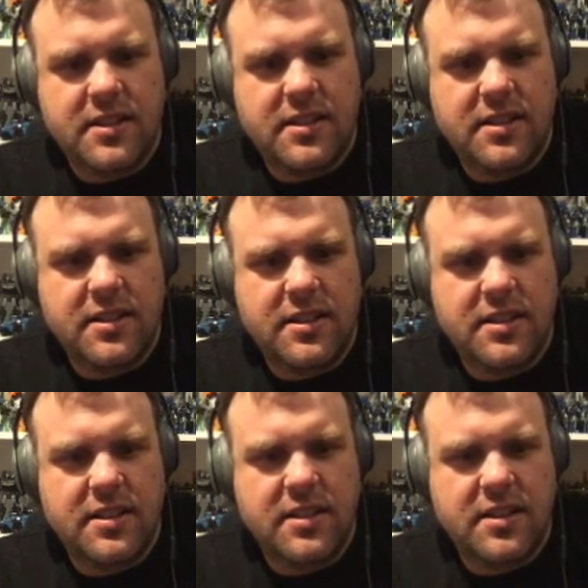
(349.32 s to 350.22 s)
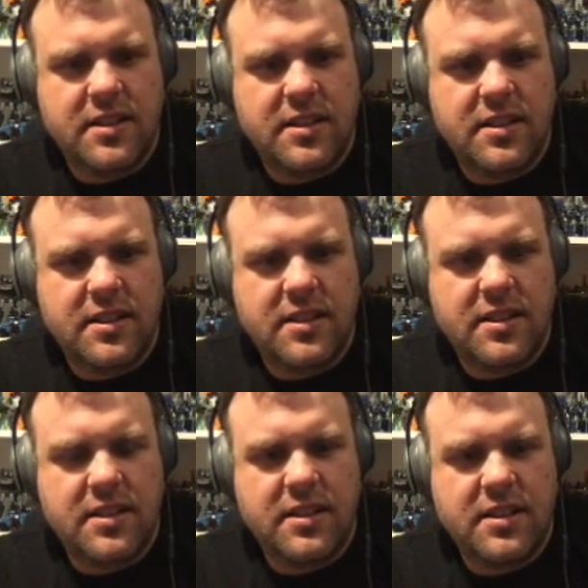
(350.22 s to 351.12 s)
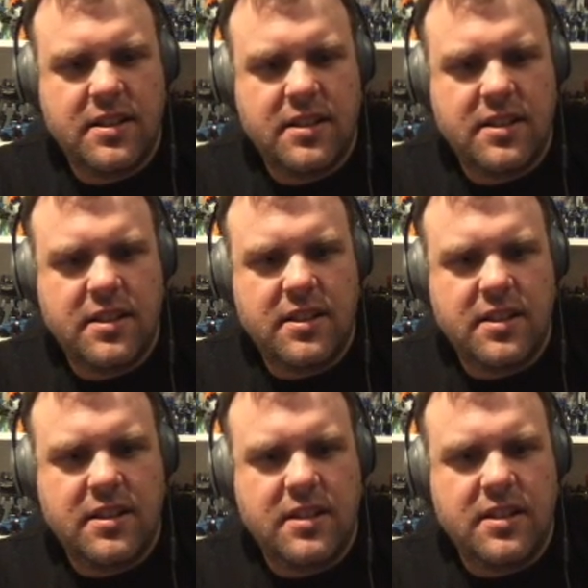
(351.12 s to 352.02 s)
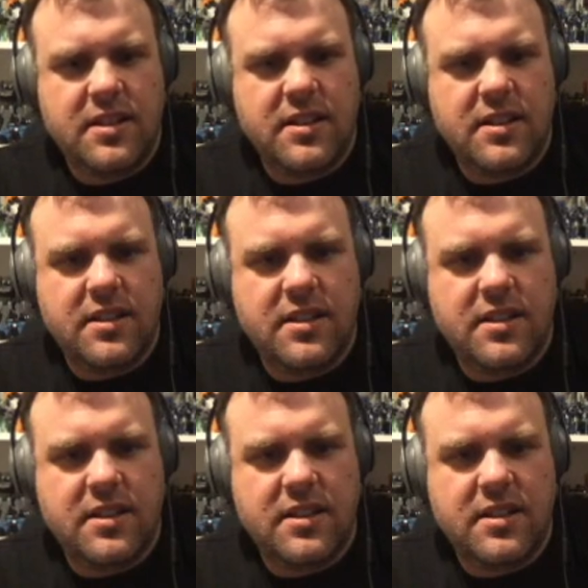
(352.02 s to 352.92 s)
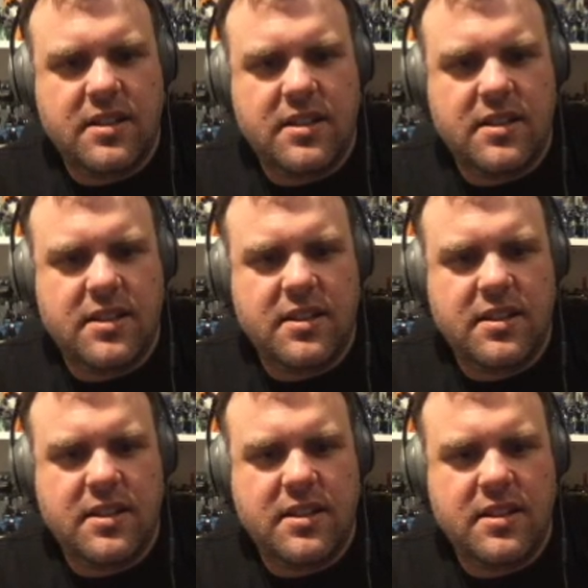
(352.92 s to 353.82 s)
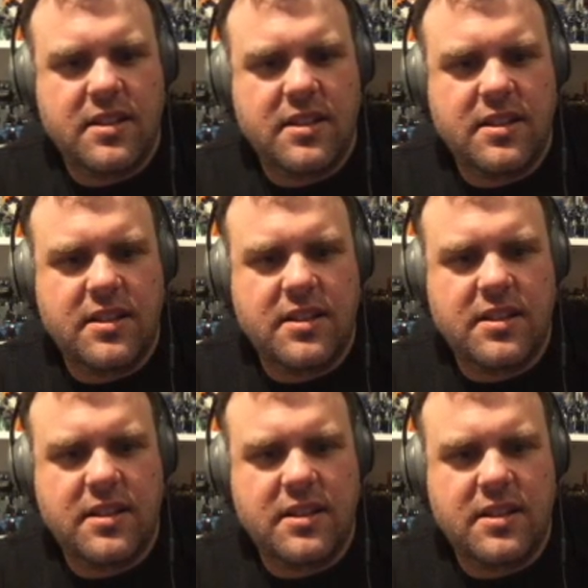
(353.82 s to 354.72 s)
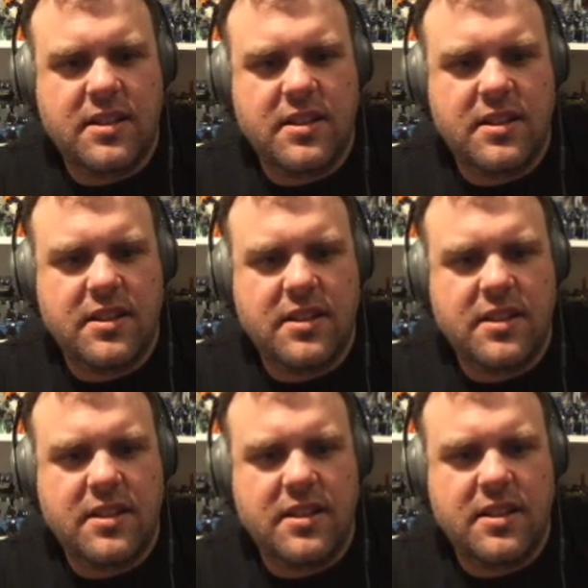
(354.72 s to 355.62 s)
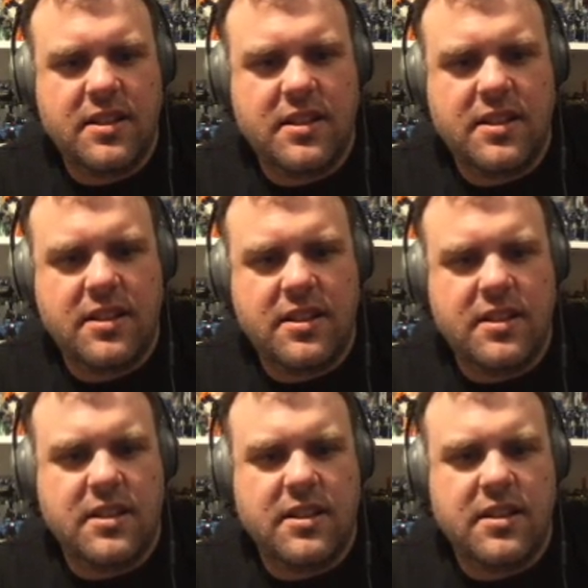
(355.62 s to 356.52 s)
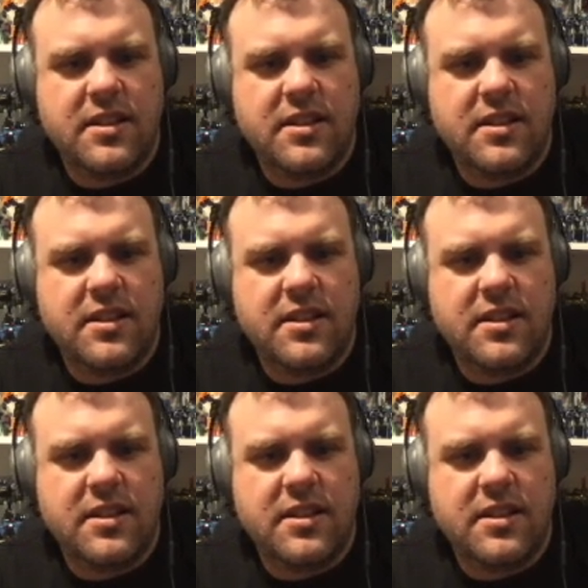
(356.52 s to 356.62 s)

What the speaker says: The person shown says nothing.